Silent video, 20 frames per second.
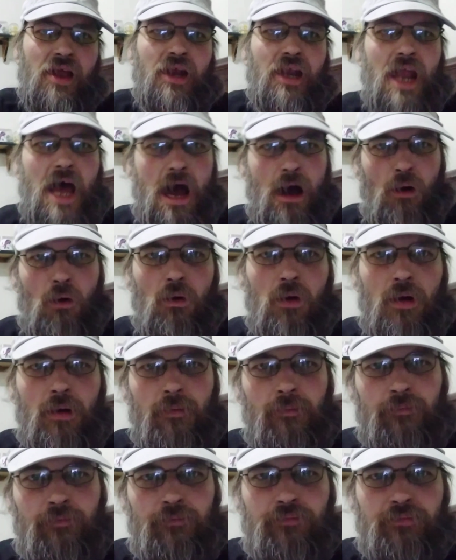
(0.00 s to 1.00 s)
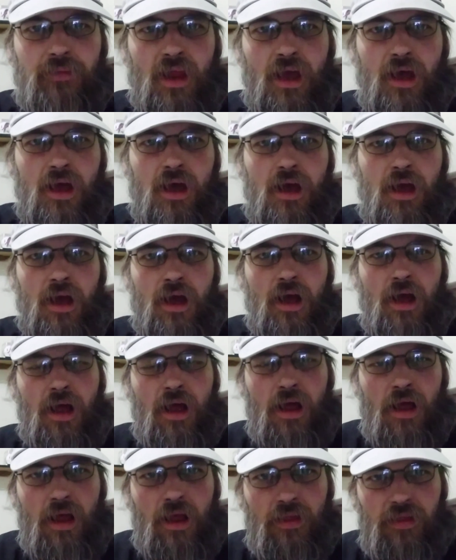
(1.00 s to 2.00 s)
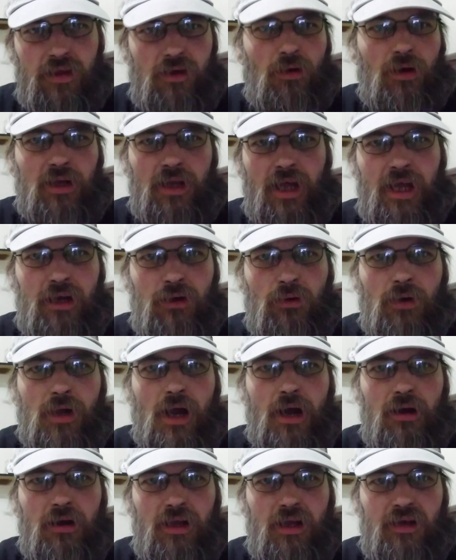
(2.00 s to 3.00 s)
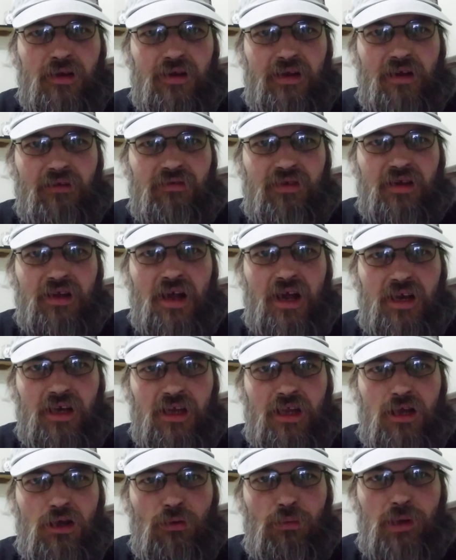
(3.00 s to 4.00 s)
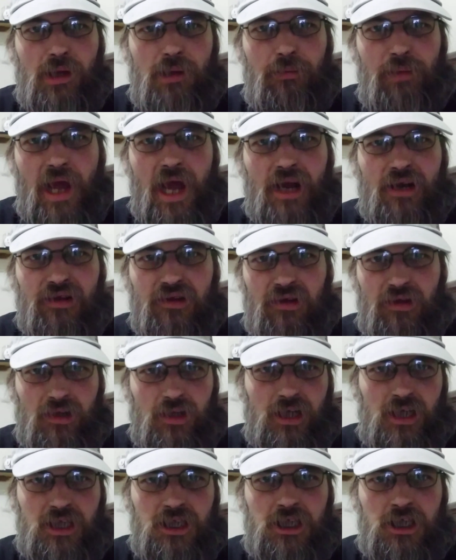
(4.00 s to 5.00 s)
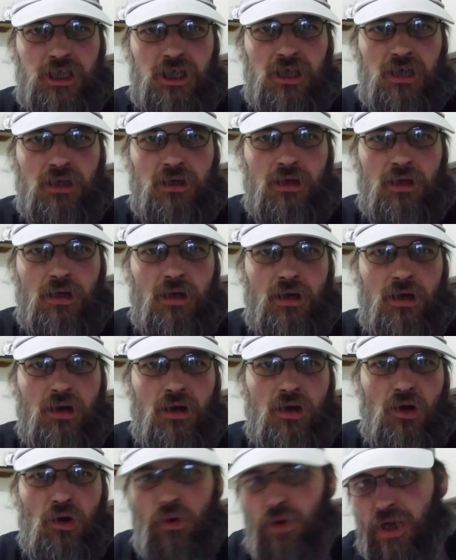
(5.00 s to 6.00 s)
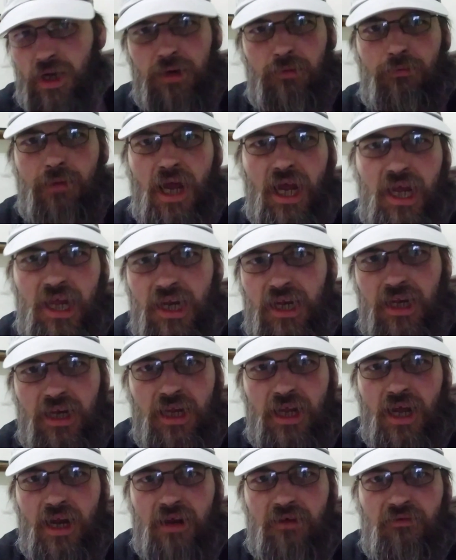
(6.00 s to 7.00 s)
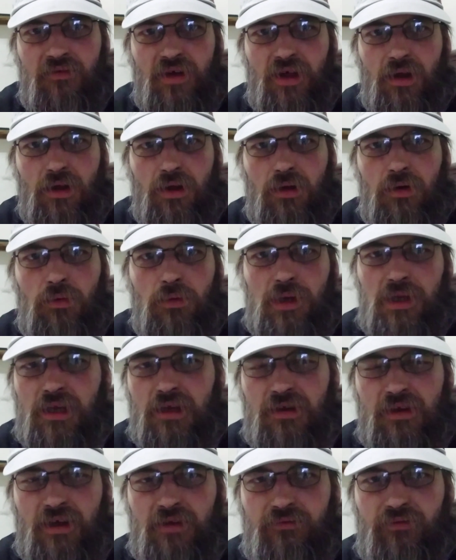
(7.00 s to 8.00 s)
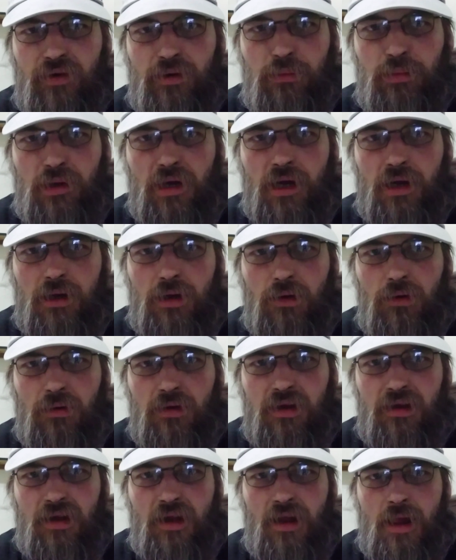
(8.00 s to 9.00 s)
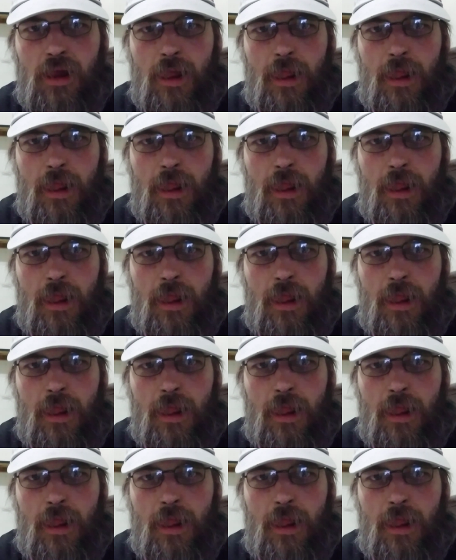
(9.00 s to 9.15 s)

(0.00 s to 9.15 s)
Now, the Orlando Guardians have signed QB Paxton Lynch, who didn't make it in the NFL with the Denver Broncos,